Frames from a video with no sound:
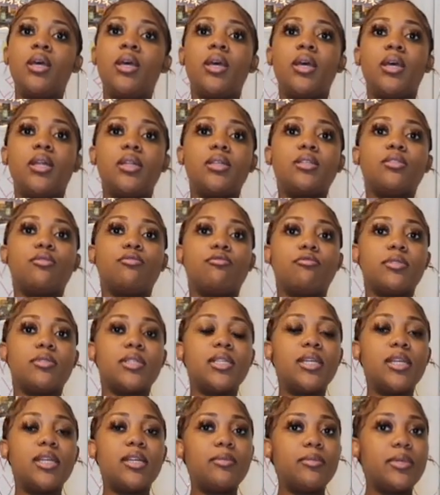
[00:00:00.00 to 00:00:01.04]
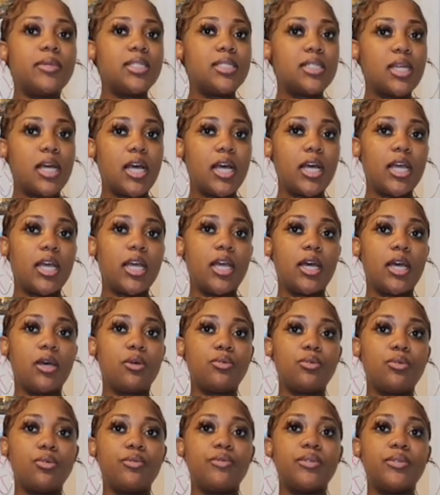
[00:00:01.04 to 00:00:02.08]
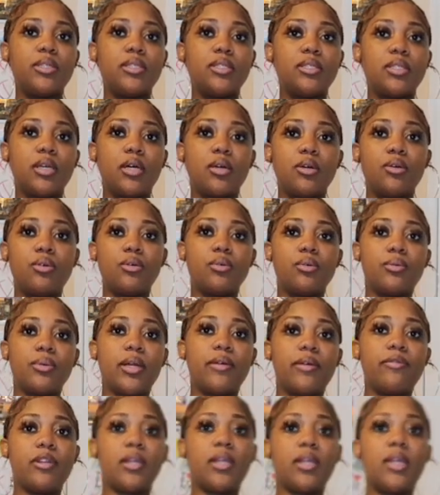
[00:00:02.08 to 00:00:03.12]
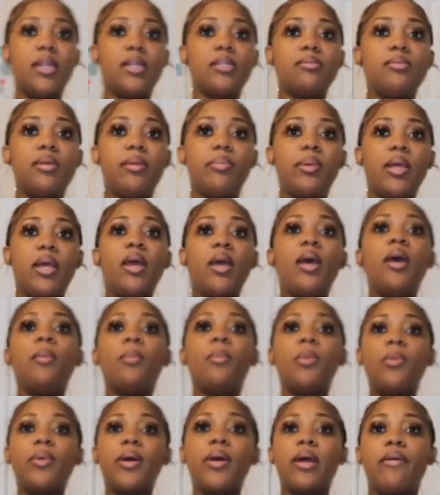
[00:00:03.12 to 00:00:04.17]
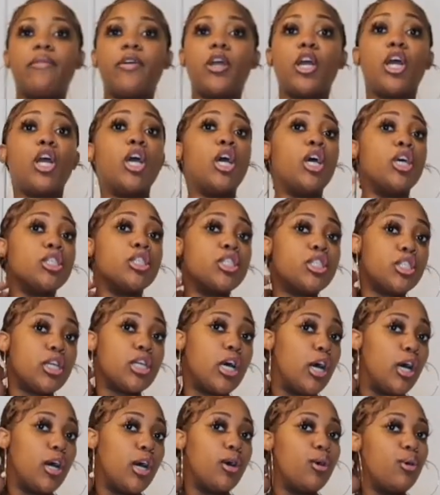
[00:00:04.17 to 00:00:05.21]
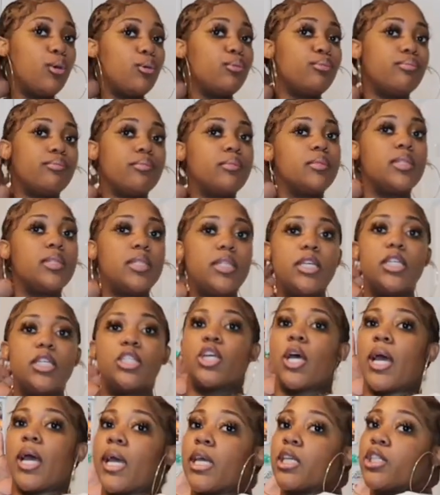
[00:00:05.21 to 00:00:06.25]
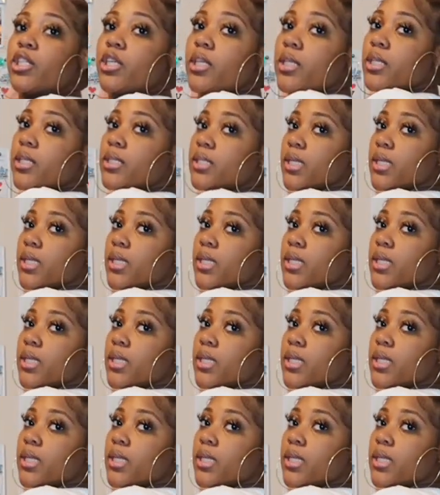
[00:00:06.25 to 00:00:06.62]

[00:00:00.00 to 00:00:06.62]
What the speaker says: And it's really gonna be tight. I don't know if it's stuck or whatever the case may be. But whatever. So, these are actually the